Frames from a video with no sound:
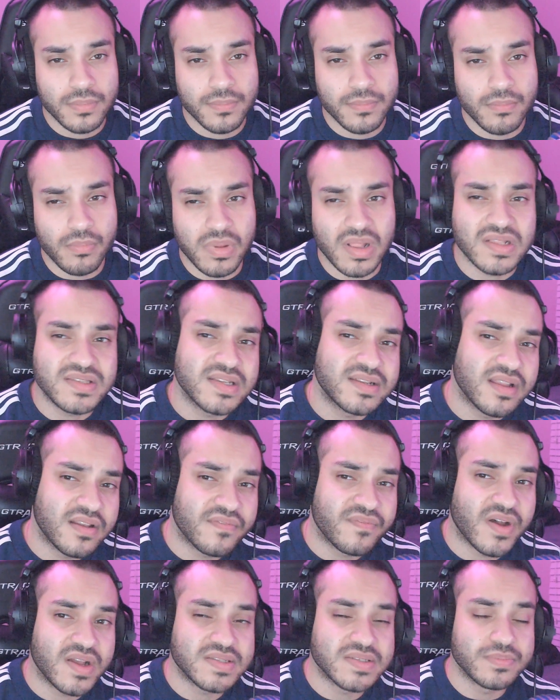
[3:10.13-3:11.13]
Let's
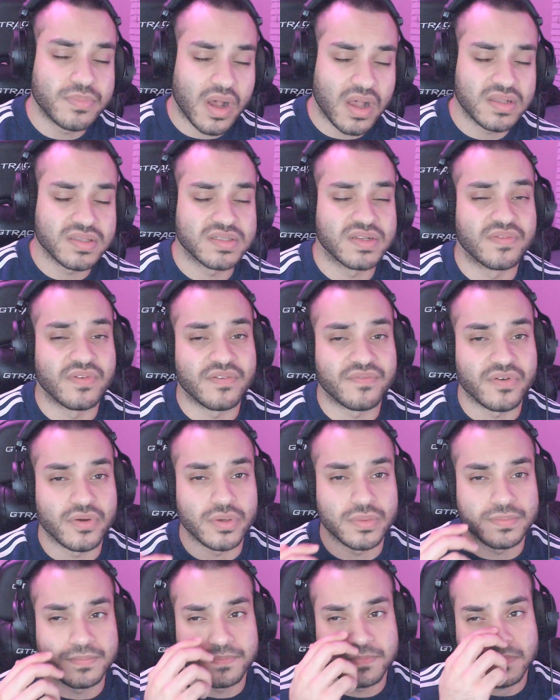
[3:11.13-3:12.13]
identify some positive effort.
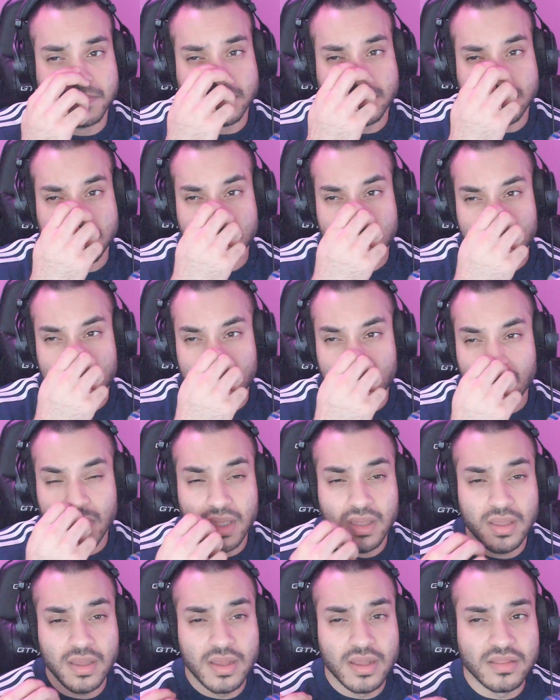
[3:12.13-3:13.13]

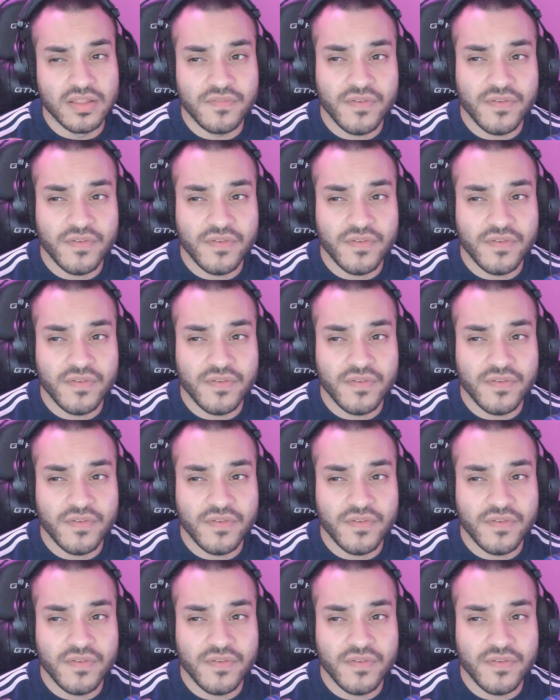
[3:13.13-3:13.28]
The